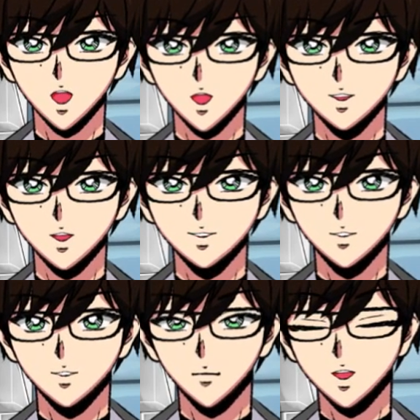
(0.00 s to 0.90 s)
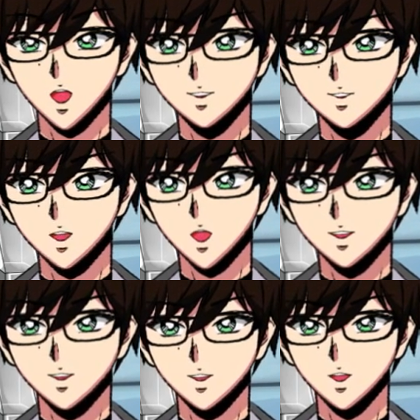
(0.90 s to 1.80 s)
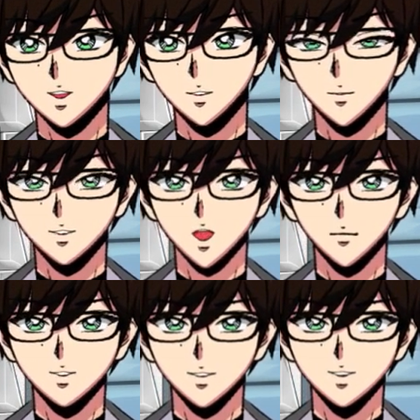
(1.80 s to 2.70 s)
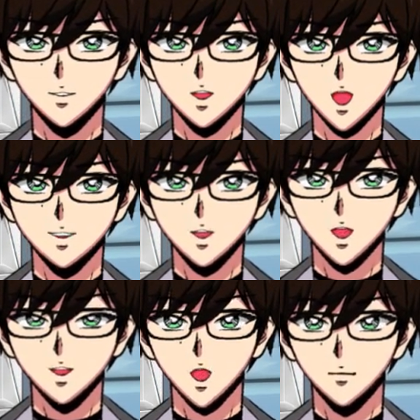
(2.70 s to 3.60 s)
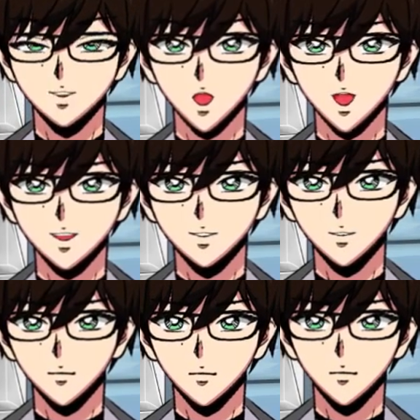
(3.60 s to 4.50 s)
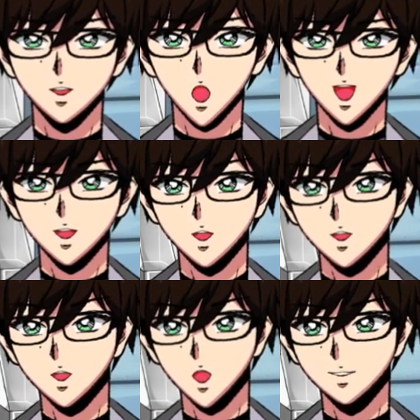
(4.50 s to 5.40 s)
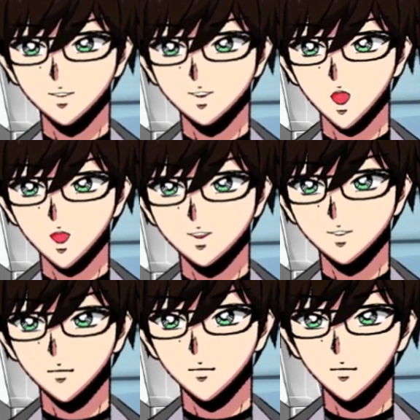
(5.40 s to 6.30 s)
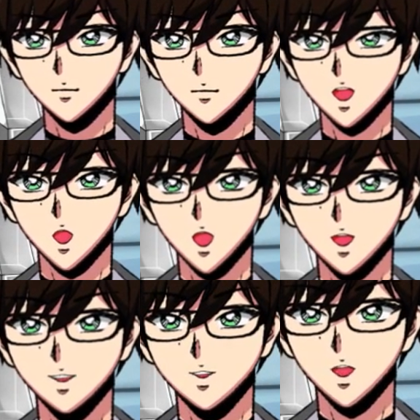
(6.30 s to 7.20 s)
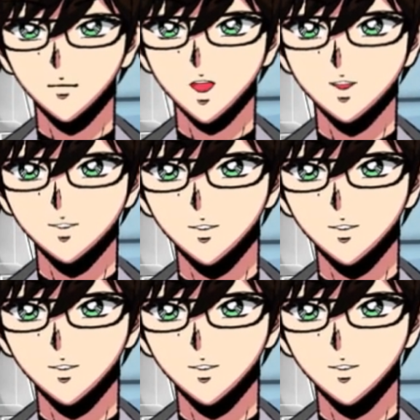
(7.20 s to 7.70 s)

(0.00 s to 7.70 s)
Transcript: can remove all but 1 core from your opponent's spirit, and after that you could flash Core Theft and just destroy the spirit.